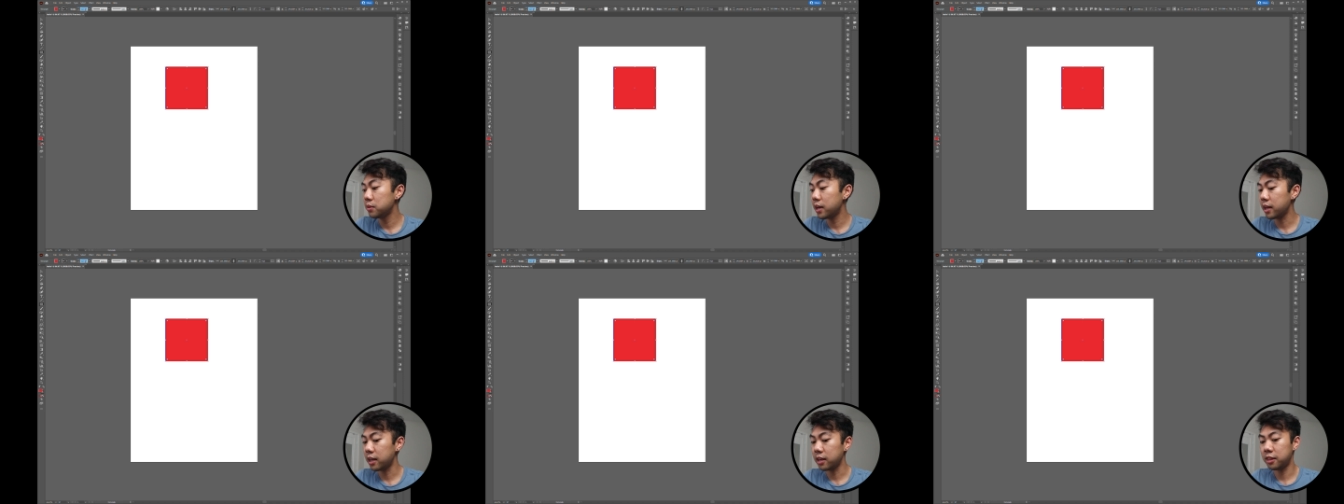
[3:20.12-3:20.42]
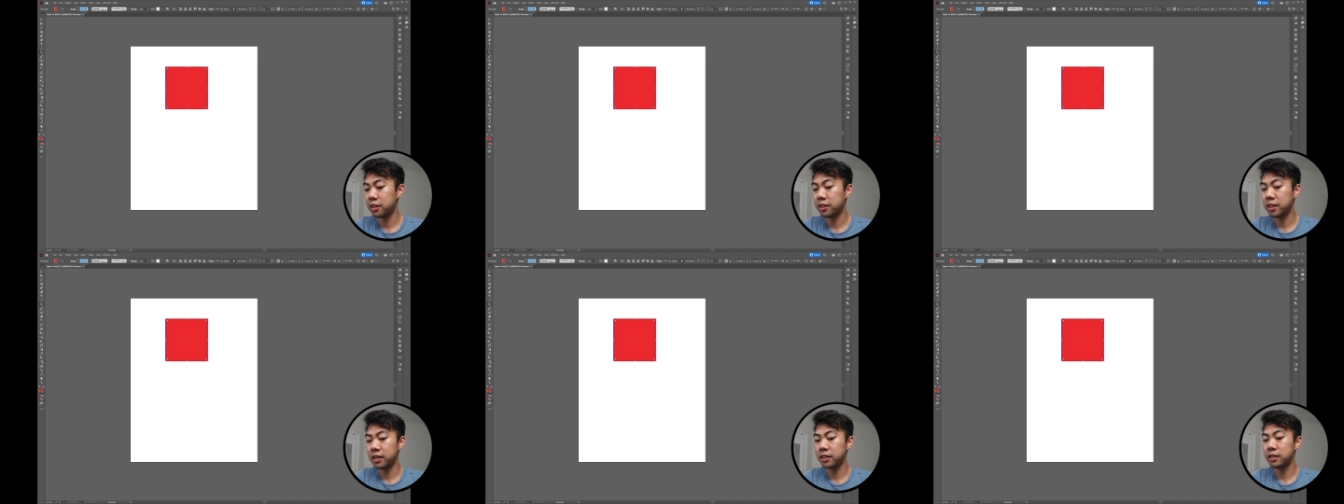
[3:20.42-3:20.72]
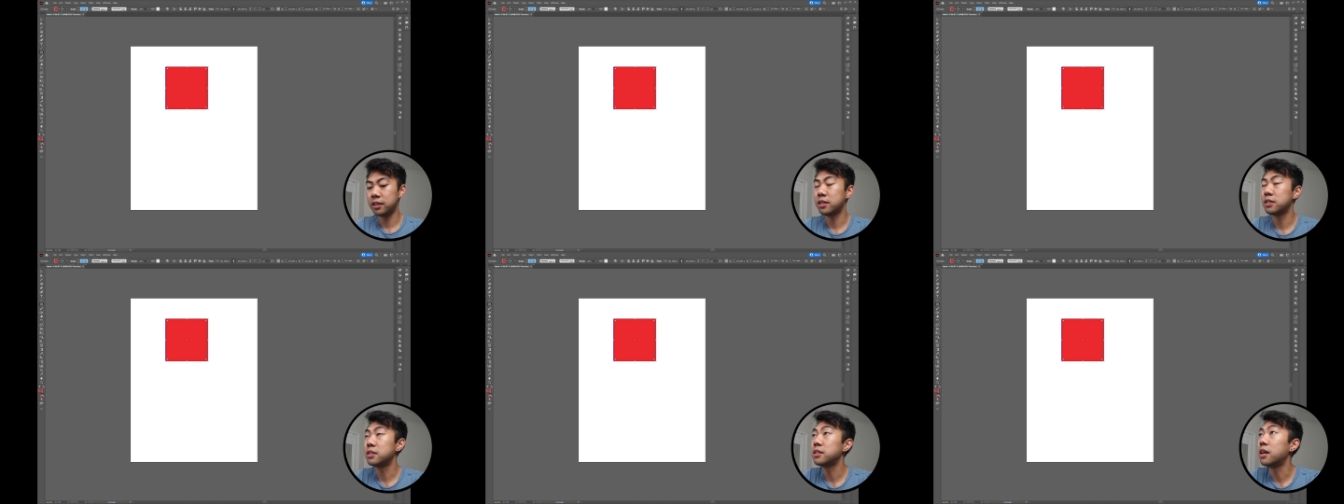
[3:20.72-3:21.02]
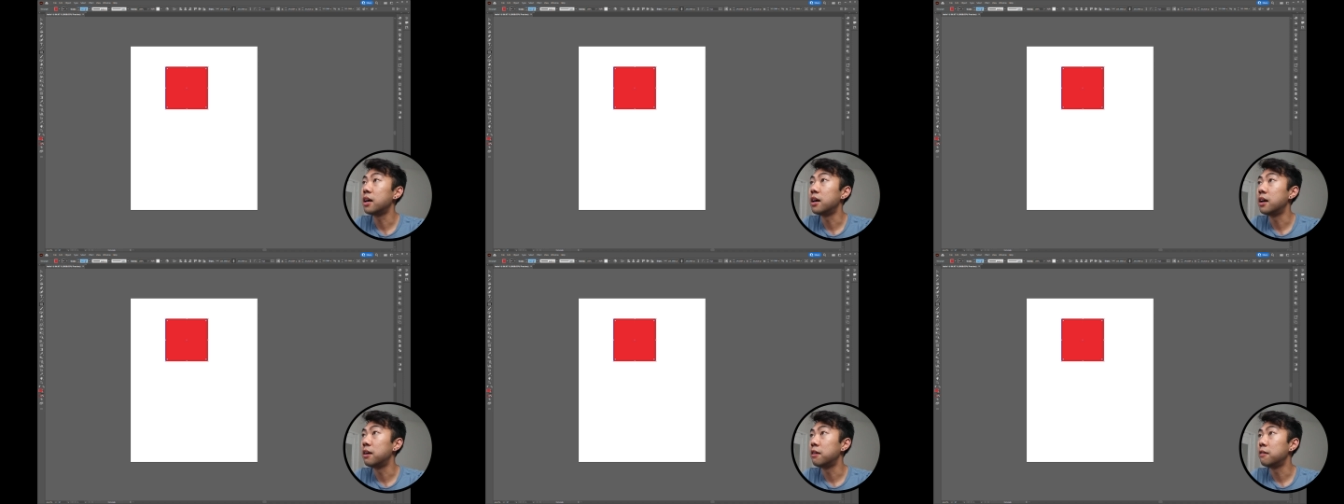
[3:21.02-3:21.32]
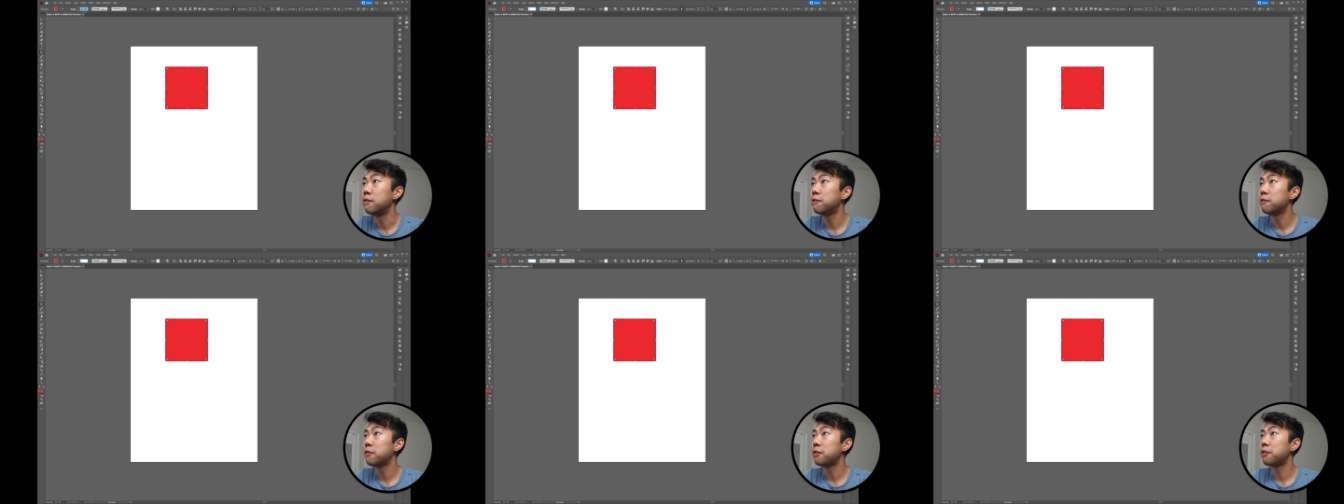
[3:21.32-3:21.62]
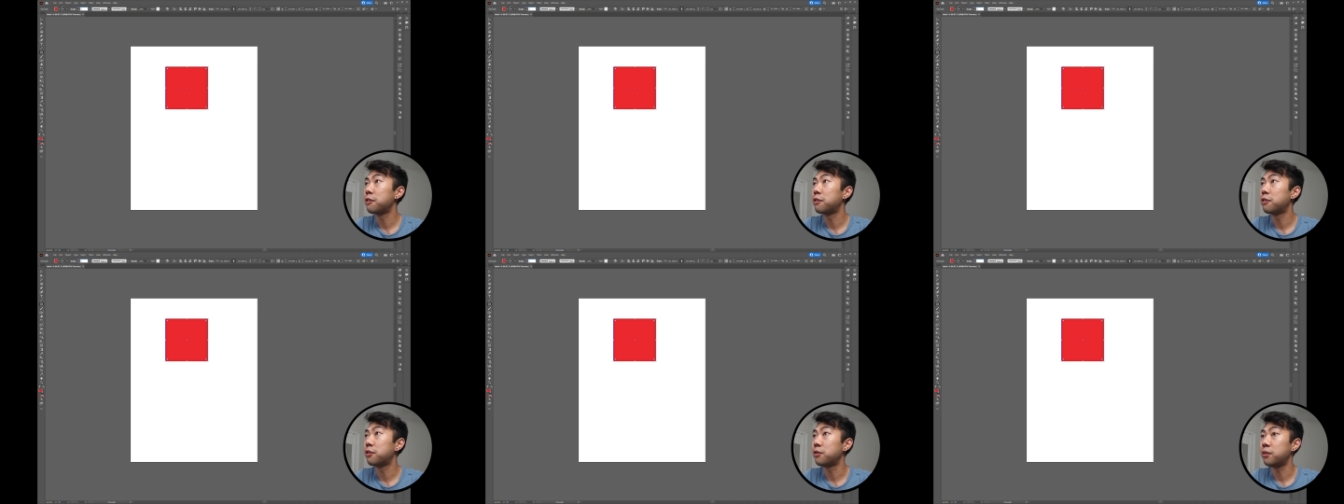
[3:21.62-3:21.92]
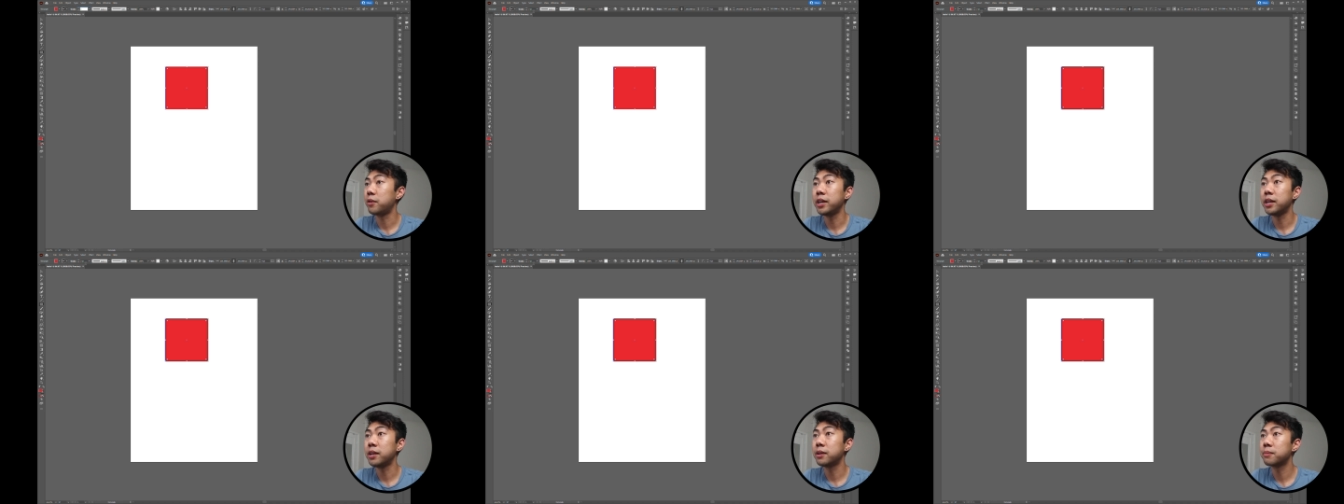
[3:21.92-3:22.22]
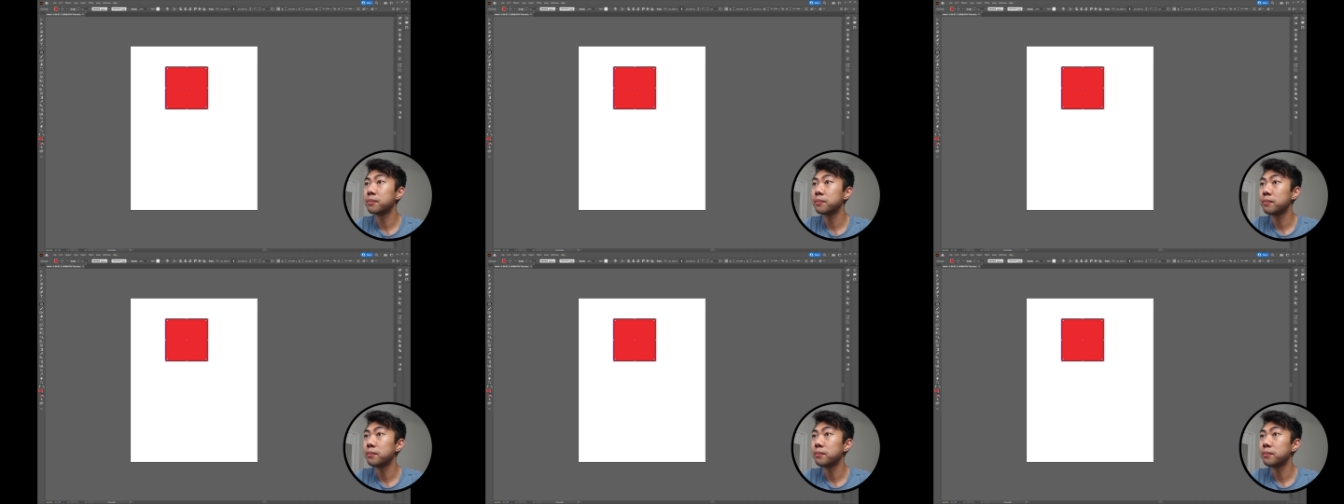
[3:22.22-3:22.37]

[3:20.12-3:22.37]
a thickness of three.